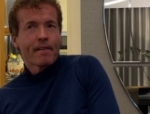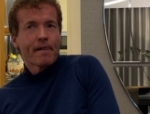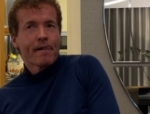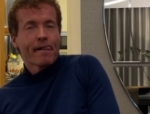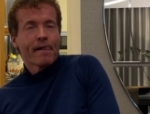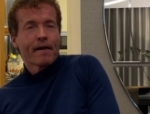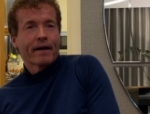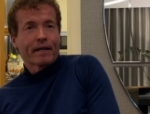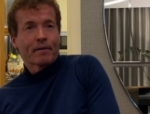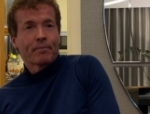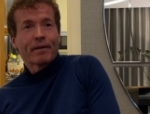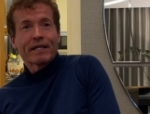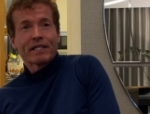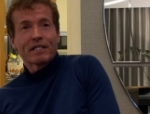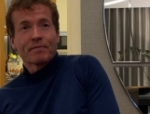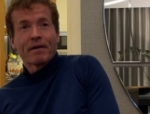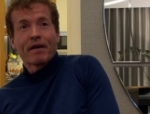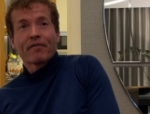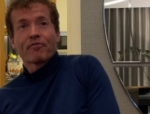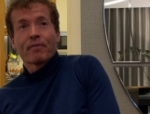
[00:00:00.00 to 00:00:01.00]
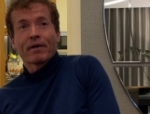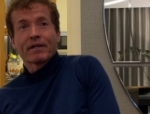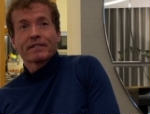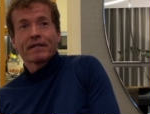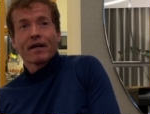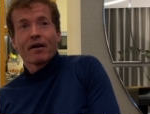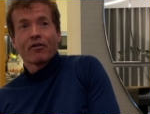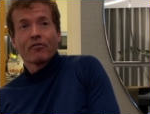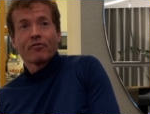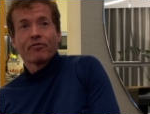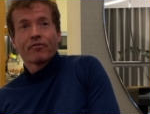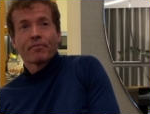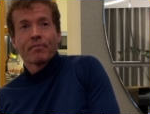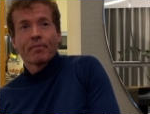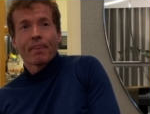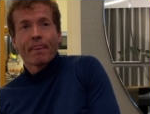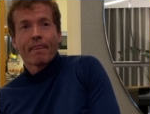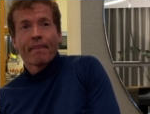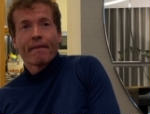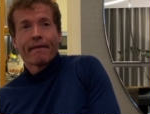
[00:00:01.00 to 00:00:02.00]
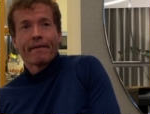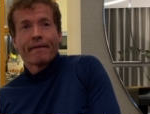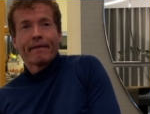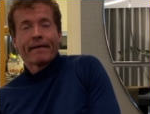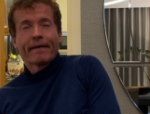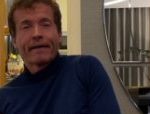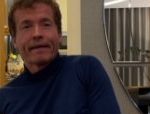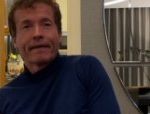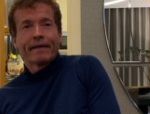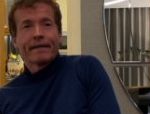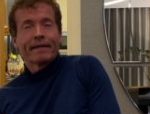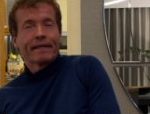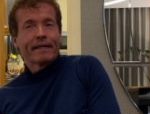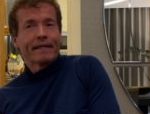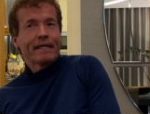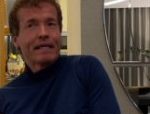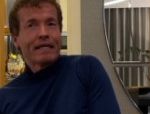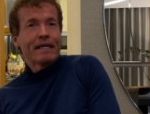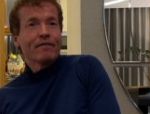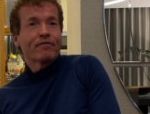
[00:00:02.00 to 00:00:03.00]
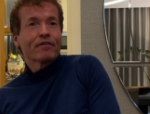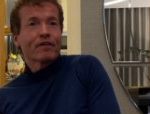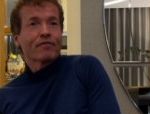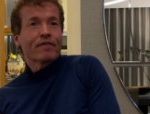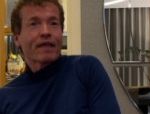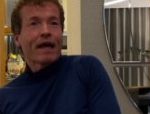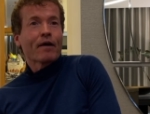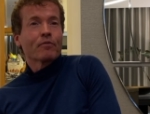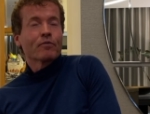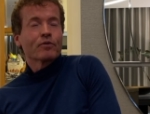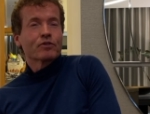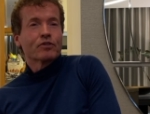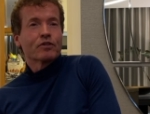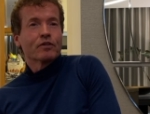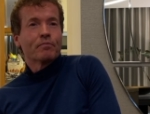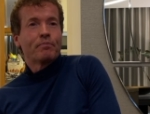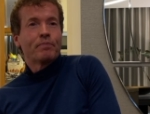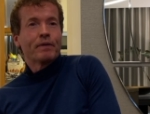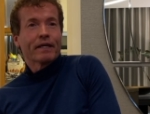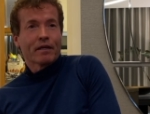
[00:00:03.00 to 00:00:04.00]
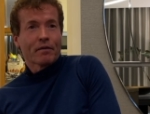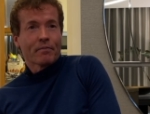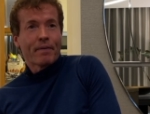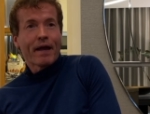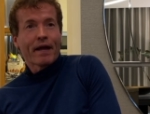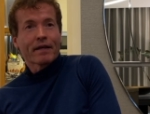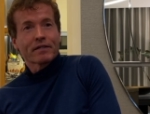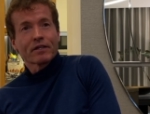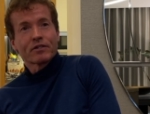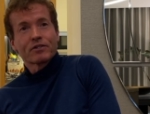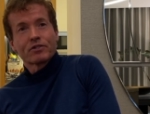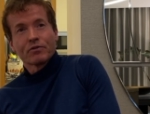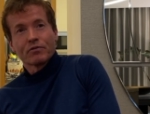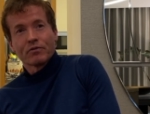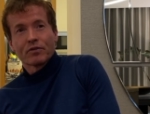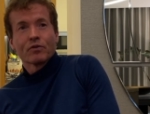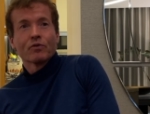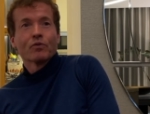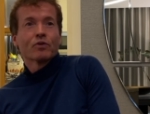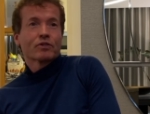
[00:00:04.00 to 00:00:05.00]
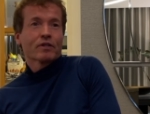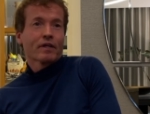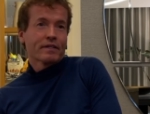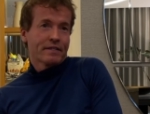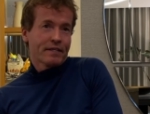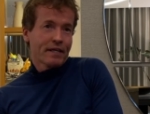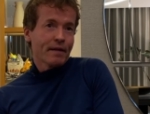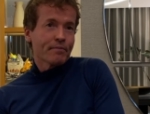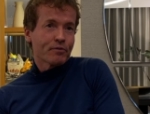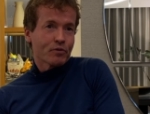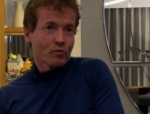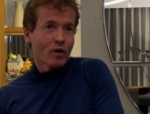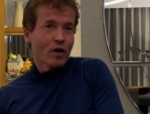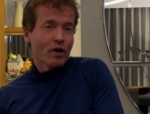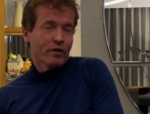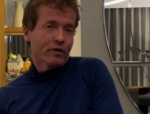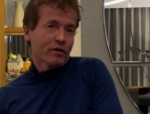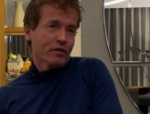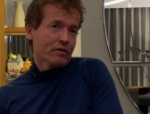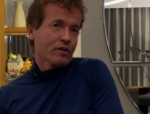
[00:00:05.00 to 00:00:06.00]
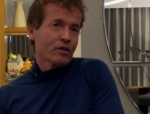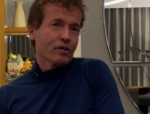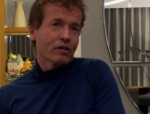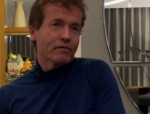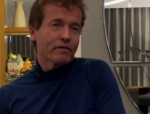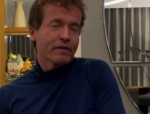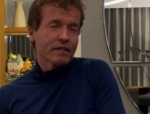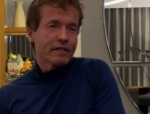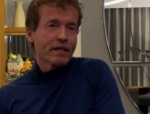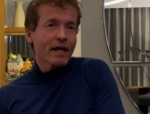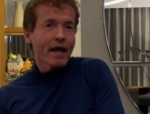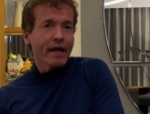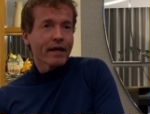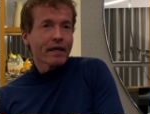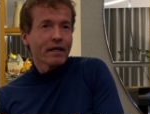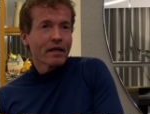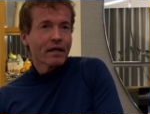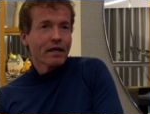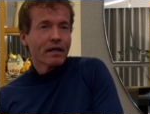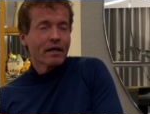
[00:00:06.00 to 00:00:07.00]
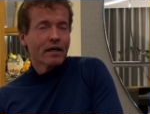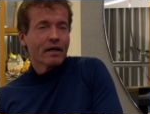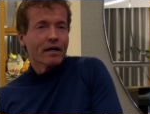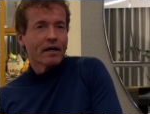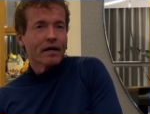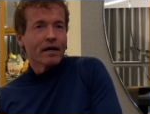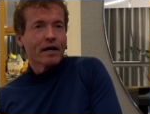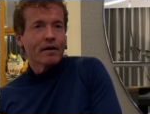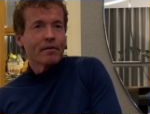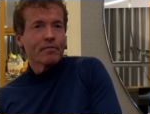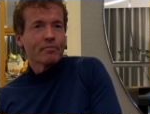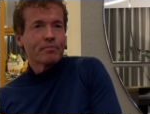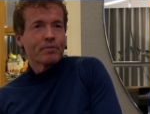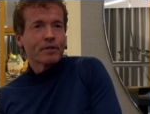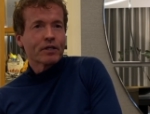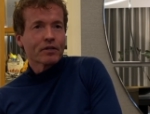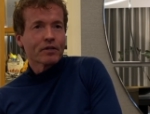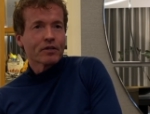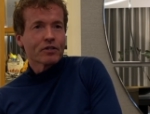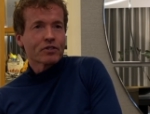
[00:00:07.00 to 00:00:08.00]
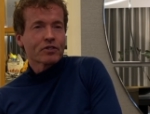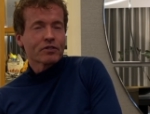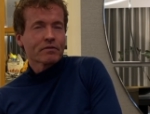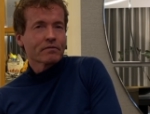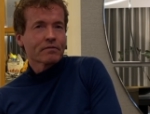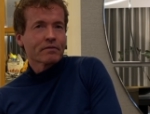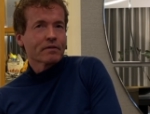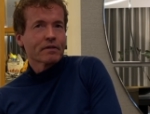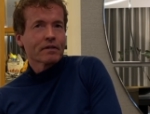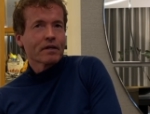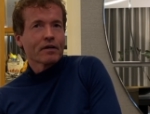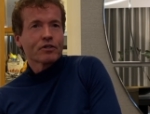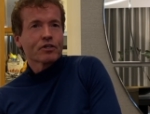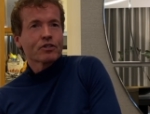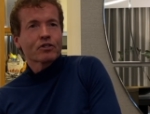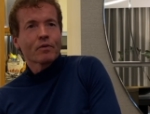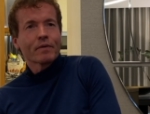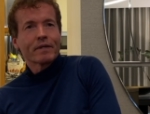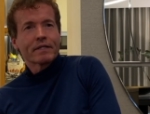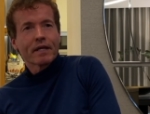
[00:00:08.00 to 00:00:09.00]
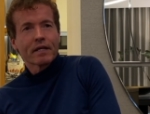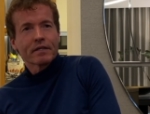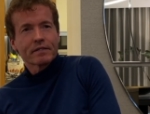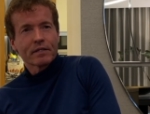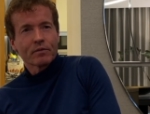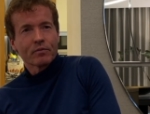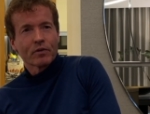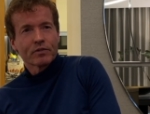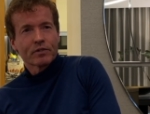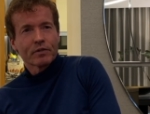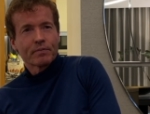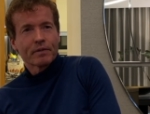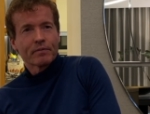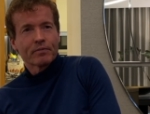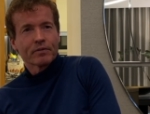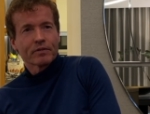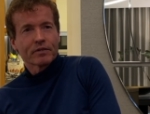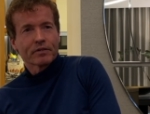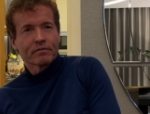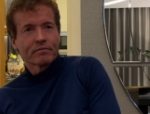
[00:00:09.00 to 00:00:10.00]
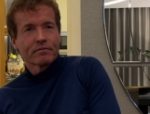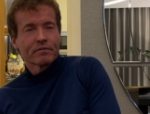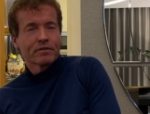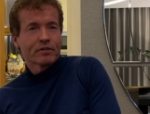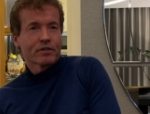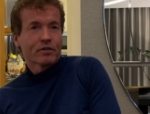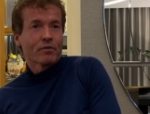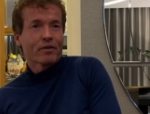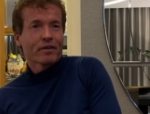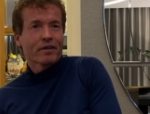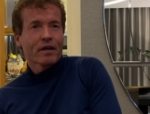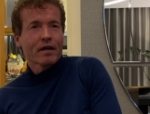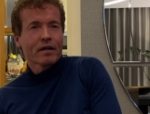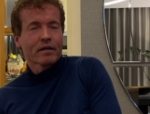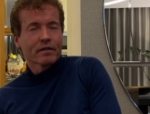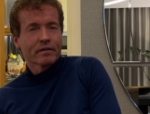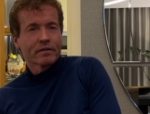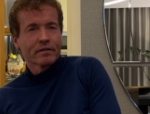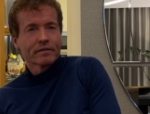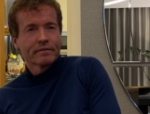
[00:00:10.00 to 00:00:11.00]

and I placed a bet for myself, even if that was the bigger bet, I'd sooner the horse I tipped won earlier in the day, because I just so intensely wanted people to do okay. You know?